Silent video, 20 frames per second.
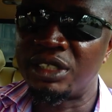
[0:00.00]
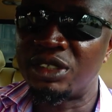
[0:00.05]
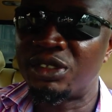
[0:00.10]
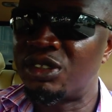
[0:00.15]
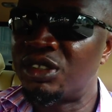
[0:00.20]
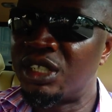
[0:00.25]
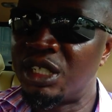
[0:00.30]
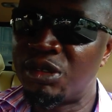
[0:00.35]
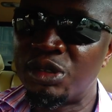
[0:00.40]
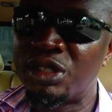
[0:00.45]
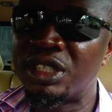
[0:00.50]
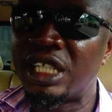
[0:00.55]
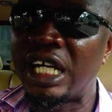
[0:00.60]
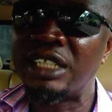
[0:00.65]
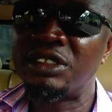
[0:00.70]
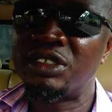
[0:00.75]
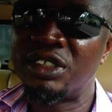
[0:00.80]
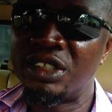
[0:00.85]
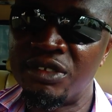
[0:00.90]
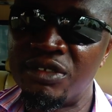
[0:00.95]
so they will
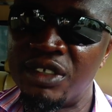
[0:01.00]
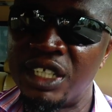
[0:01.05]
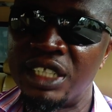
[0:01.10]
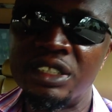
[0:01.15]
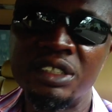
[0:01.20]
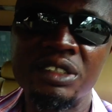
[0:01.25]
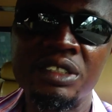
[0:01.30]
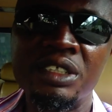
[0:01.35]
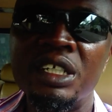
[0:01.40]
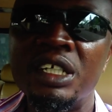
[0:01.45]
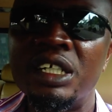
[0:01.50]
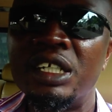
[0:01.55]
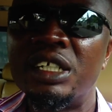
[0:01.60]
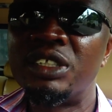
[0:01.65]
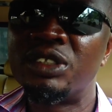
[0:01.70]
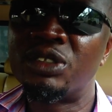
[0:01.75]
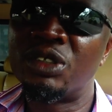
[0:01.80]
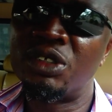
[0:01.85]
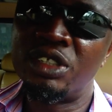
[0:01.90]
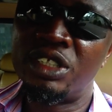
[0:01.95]
start degrading.
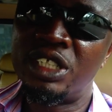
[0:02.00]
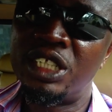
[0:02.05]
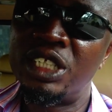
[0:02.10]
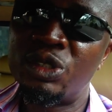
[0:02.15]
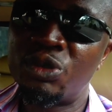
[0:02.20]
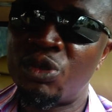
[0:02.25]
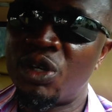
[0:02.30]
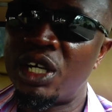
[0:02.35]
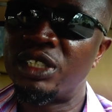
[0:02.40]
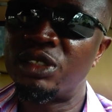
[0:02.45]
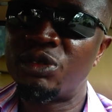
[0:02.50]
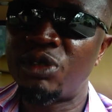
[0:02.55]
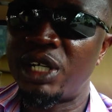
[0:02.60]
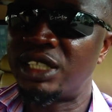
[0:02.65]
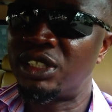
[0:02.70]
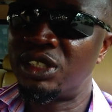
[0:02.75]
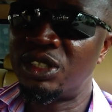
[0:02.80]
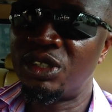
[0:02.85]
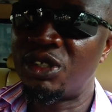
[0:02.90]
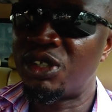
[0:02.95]
So these ones were
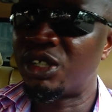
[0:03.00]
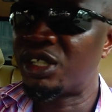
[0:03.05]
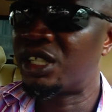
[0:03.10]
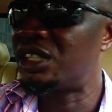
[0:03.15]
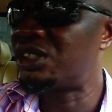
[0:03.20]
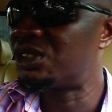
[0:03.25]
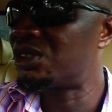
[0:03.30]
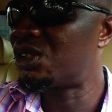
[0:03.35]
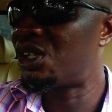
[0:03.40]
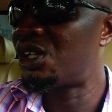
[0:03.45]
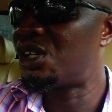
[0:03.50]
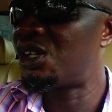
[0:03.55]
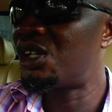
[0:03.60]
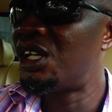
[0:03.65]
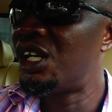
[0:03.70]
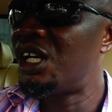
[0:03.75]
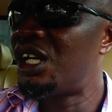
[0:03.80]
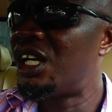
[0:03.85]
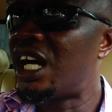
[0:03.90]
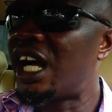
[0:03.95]
still okay. So
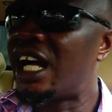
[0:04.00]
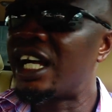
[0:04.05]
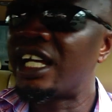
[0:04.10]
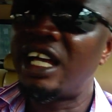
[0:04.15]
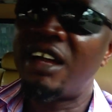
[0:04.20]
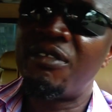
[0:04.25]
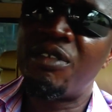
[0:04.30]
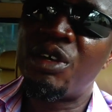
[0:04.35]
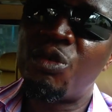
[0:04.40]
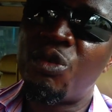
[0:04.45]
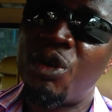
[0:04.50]
I gave him